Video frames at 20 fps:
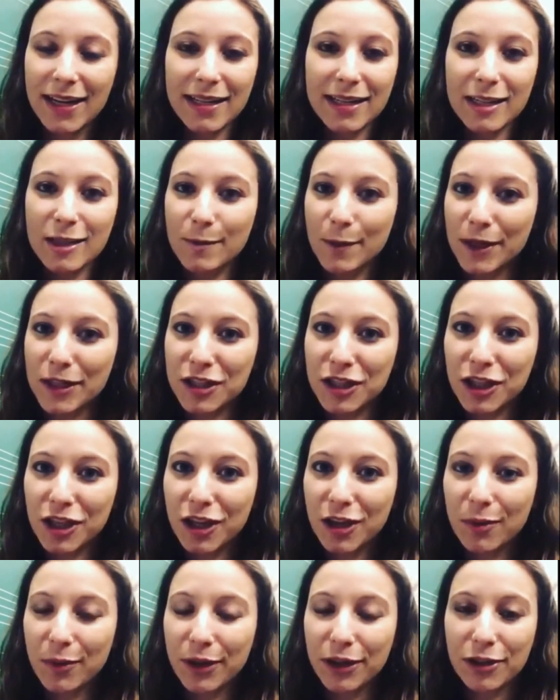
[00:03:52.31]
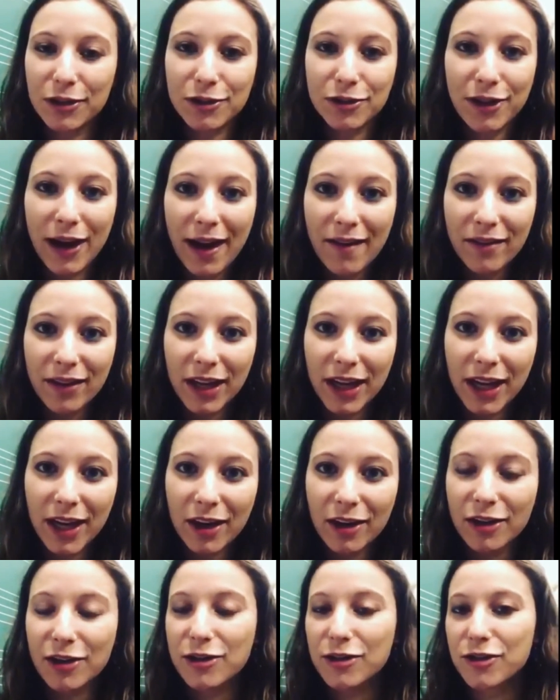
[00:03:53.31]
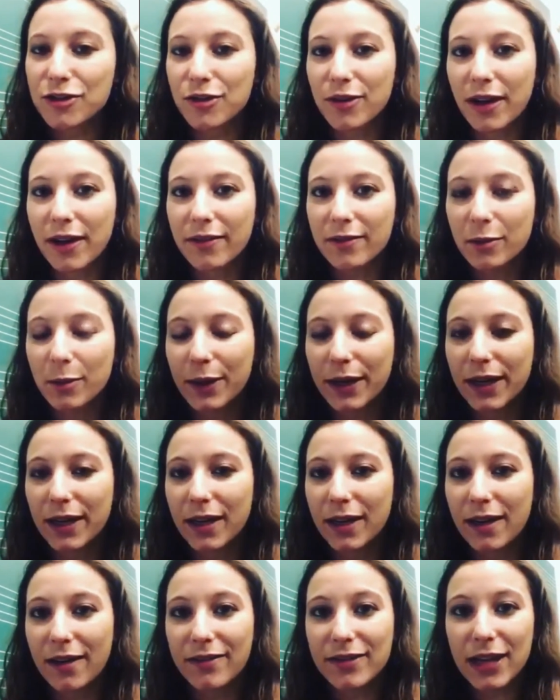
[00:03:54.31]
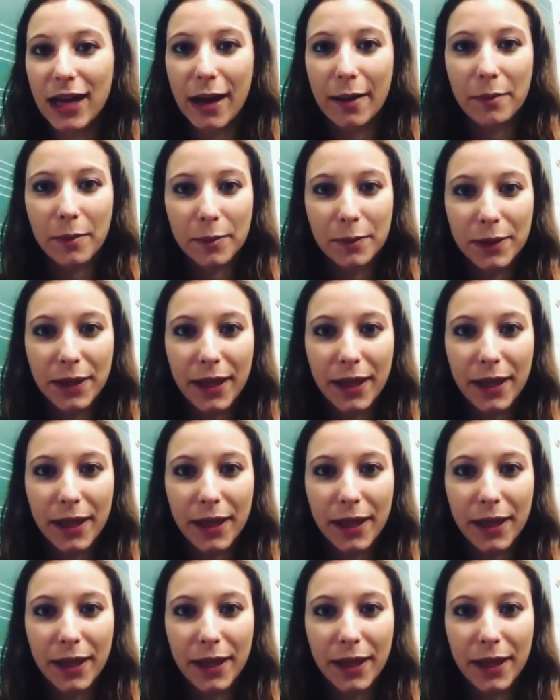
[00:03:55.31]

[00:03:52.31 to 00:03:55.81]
It's especially good when you're traveling or you just don't have quite enough time to